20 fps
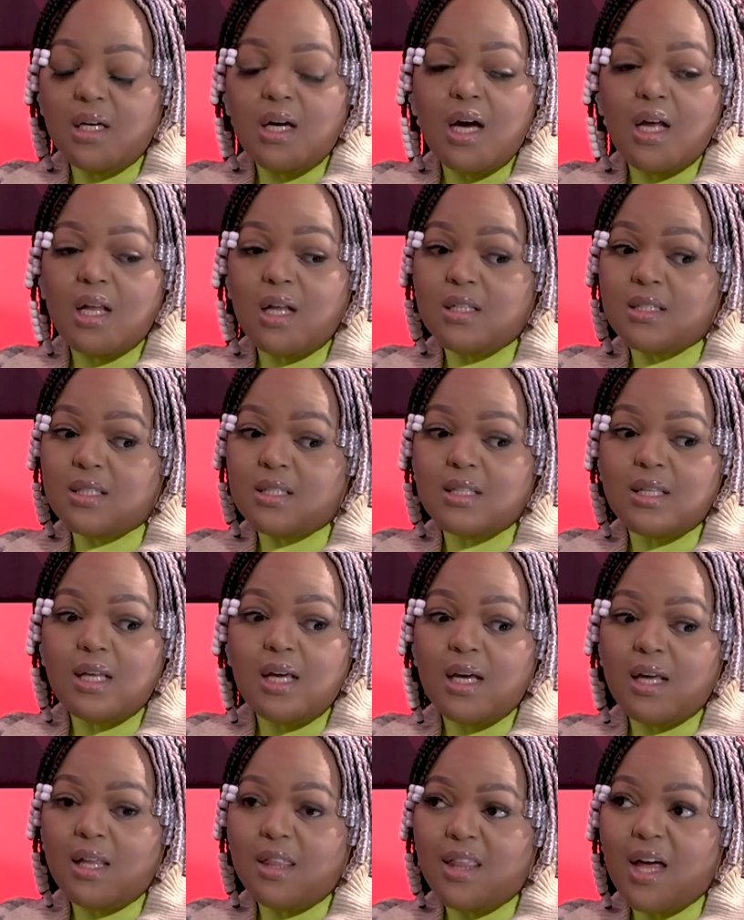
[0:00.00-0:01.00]
And I was just
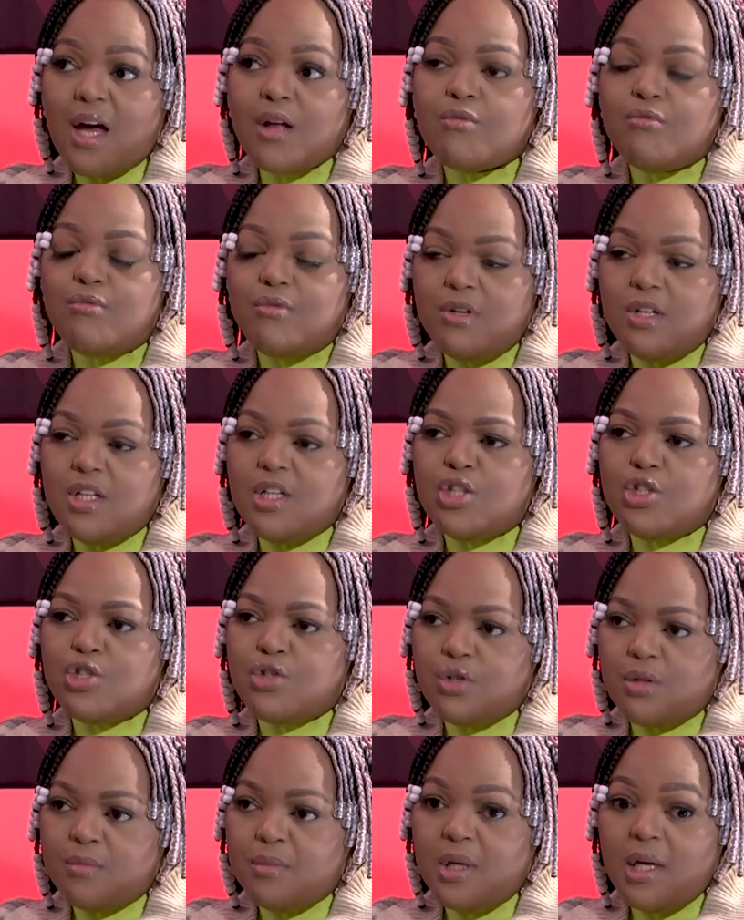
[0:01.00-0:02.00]
like, that really
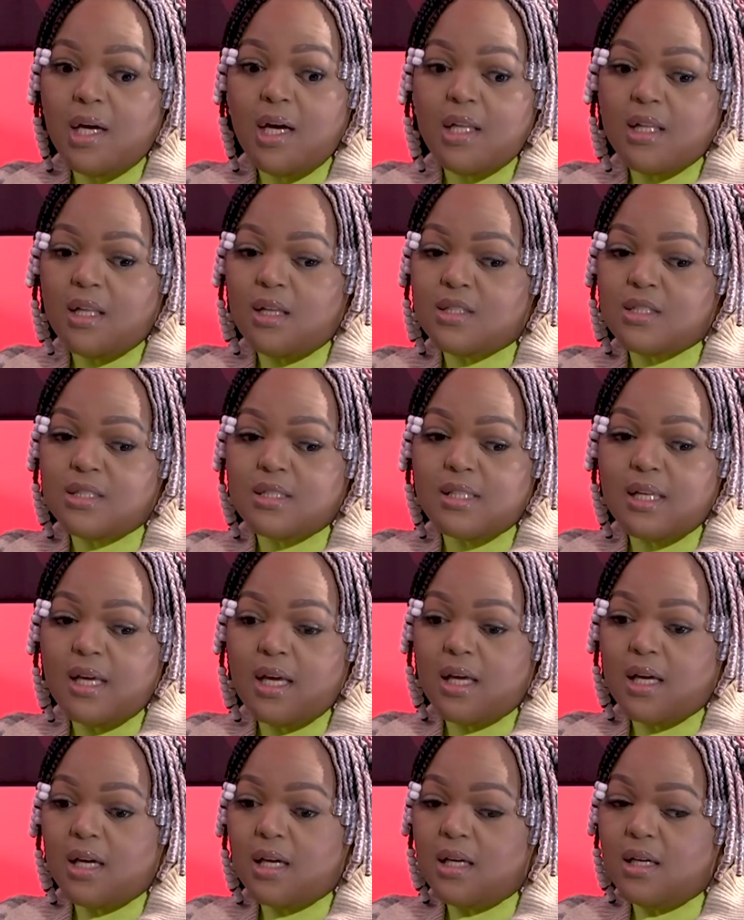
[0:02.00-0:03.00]
shook me. And I was just
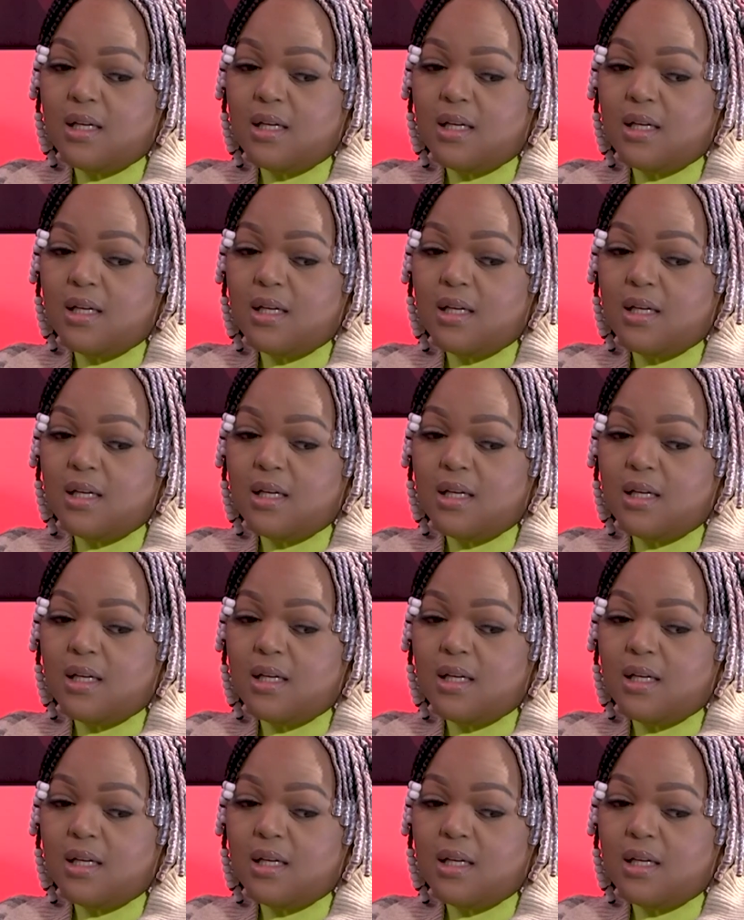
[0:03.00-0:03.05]
like,